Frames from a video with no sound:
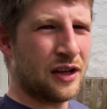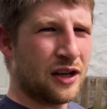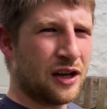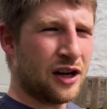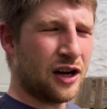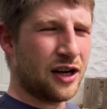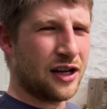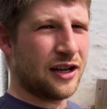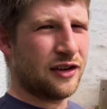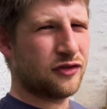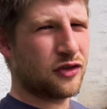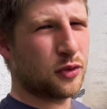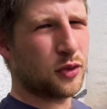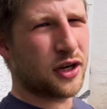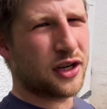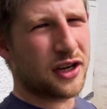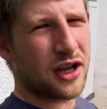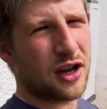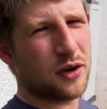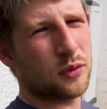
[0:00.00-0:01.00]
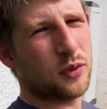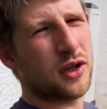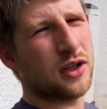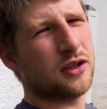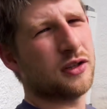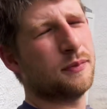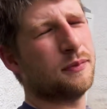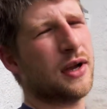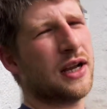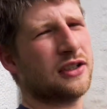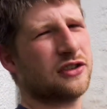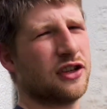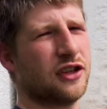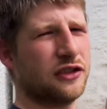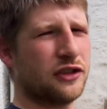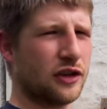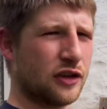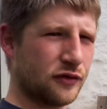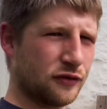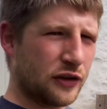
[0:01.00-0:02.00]
Hi everyone, and welcome back to
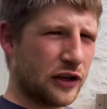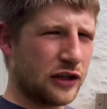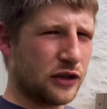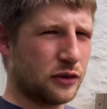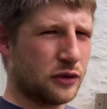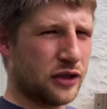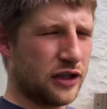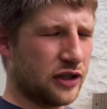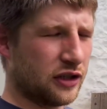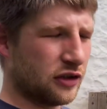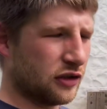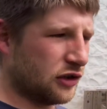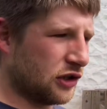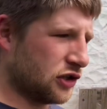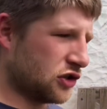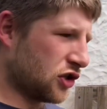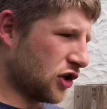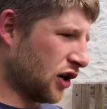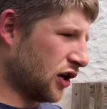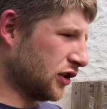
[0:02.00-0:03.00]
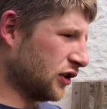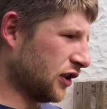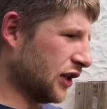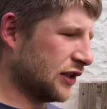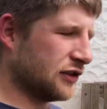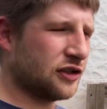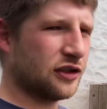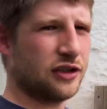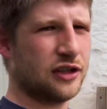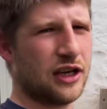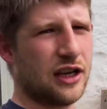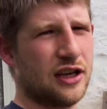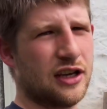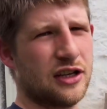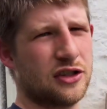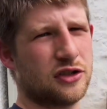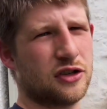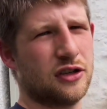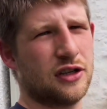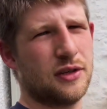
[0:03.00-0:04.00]
another video here on the channel. And today
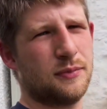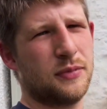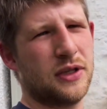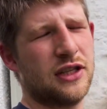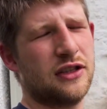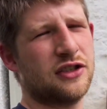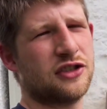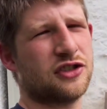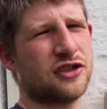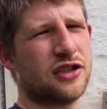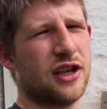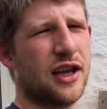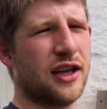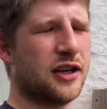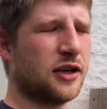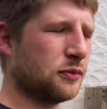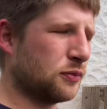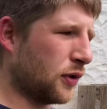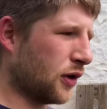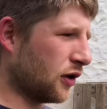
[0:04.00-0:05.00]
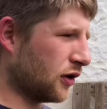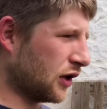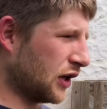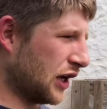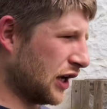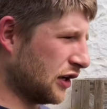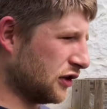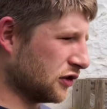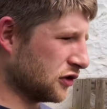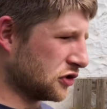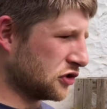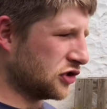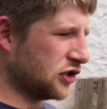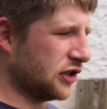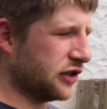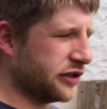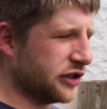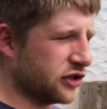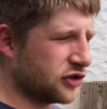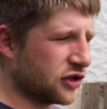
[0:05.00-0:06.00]
is going to be the second part in our
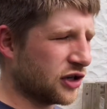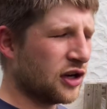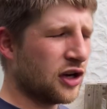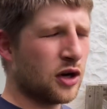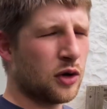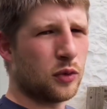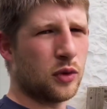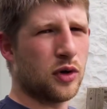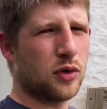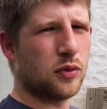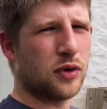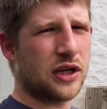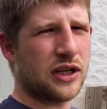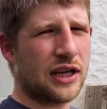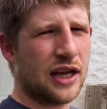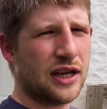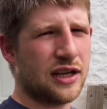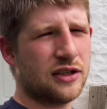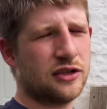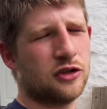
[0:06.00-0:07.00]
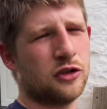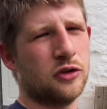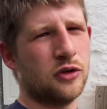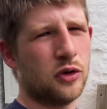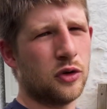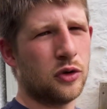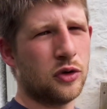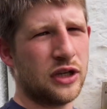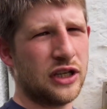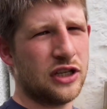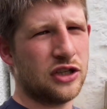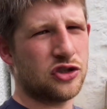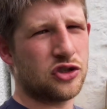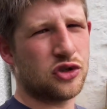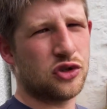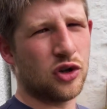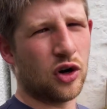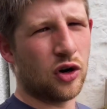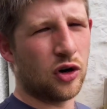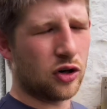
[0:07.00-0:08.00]
series where we're getting to know
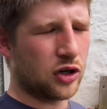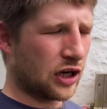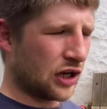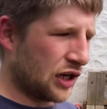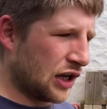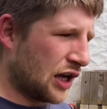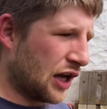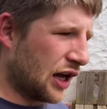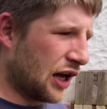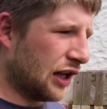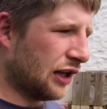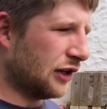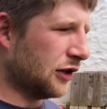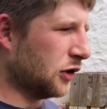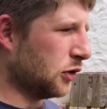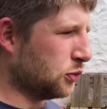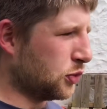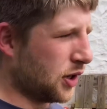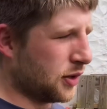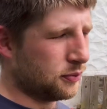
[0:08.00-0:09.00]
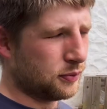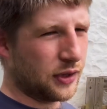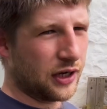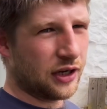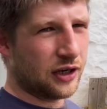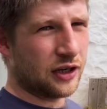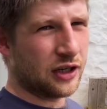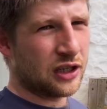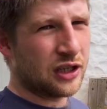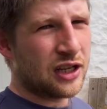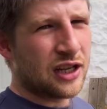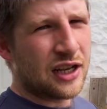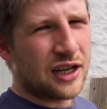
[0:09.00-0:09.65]
each dog a little bit better.